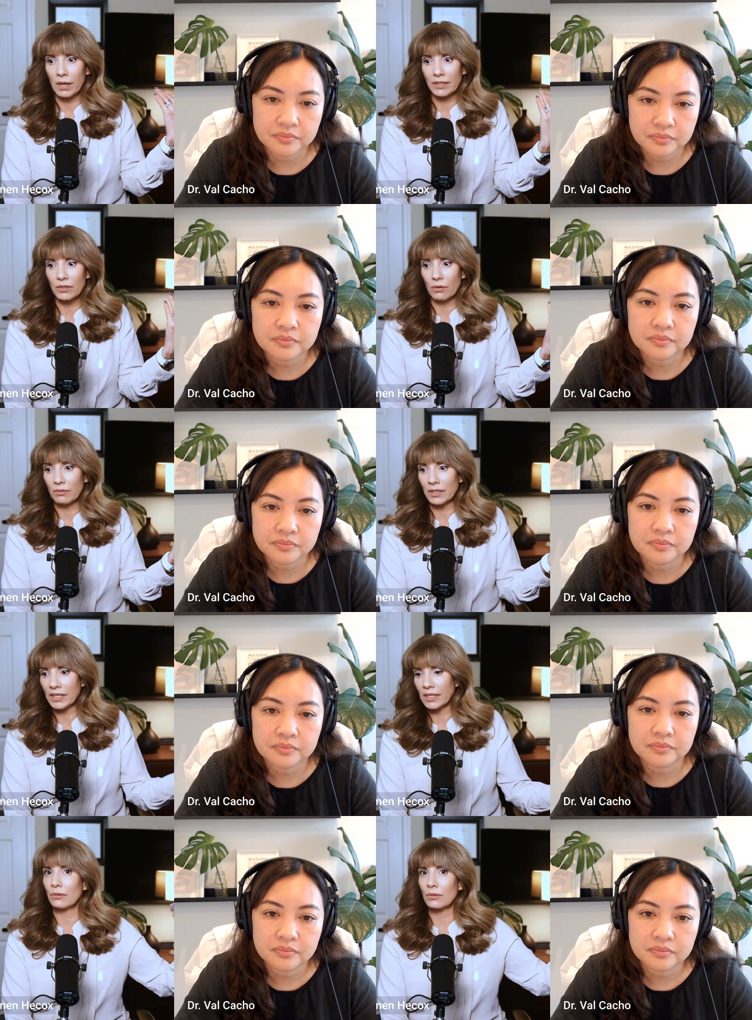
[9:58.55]
Speaker 1: I don't
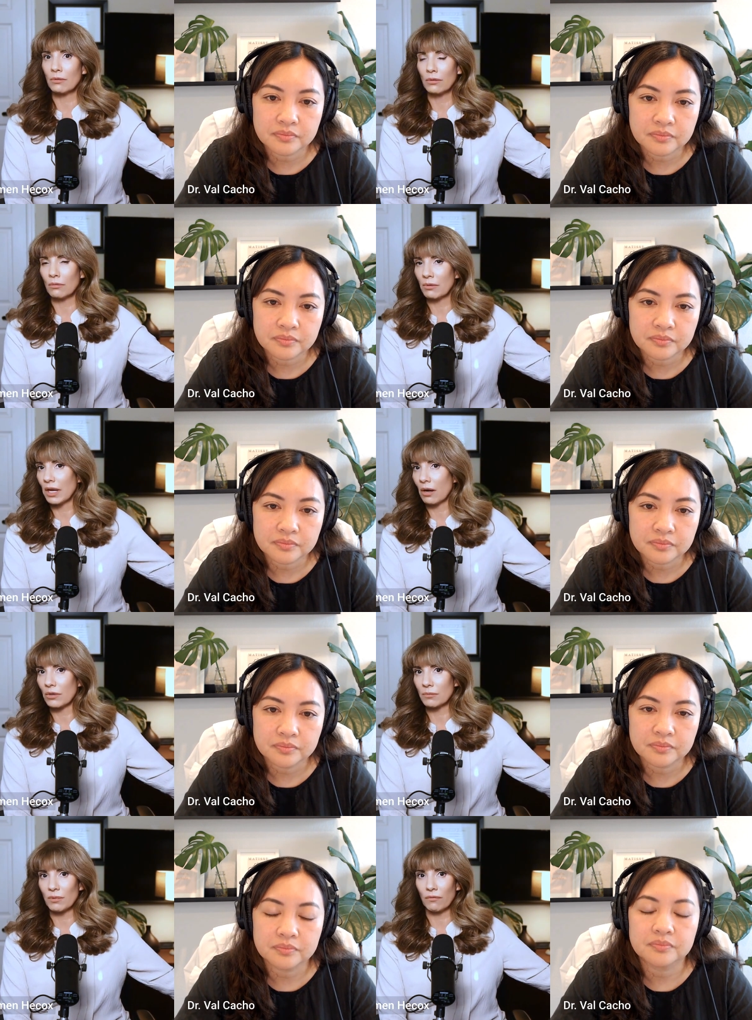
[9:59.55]
eat two to three
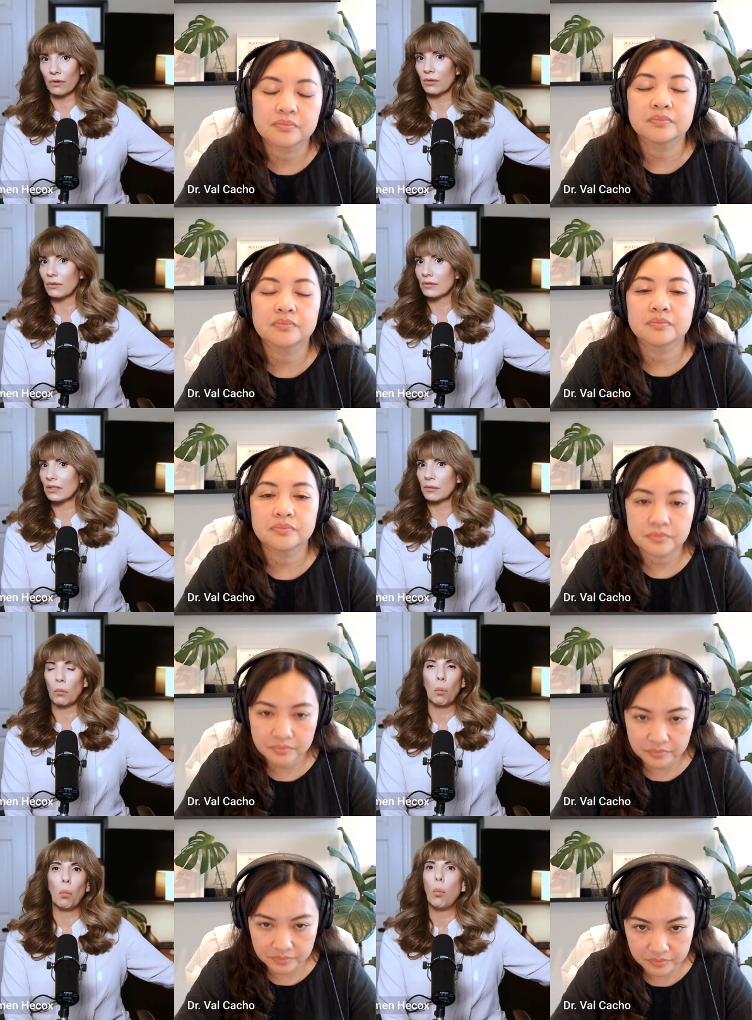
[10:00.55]
hours before I go mm. to
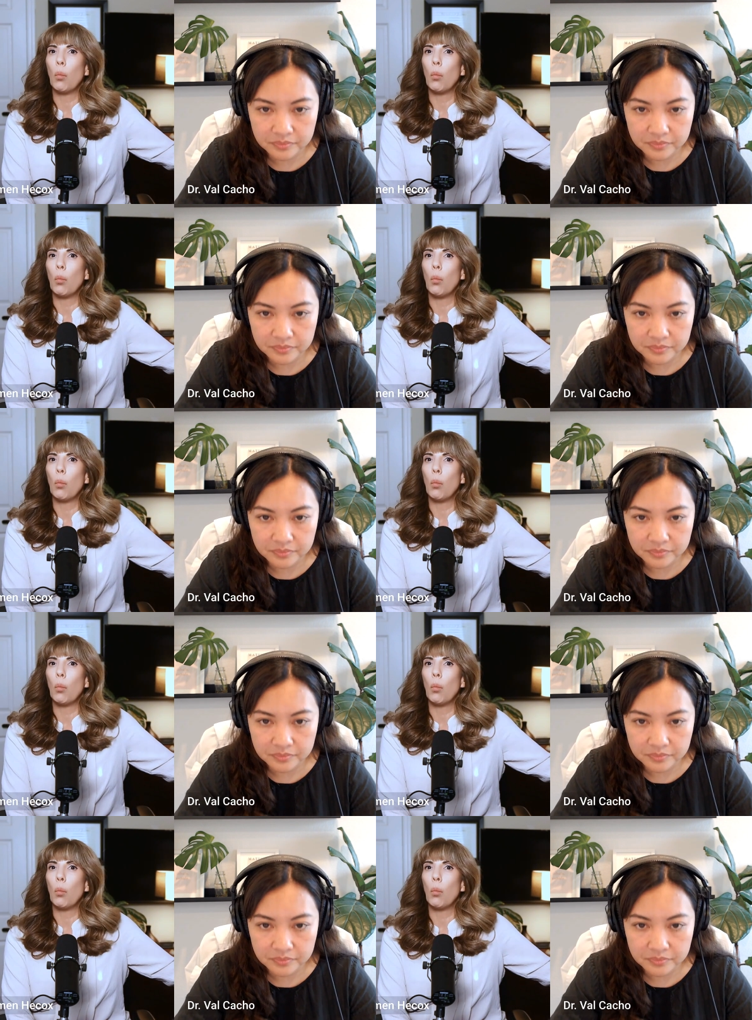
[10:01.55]
sleep. Mm-hmm.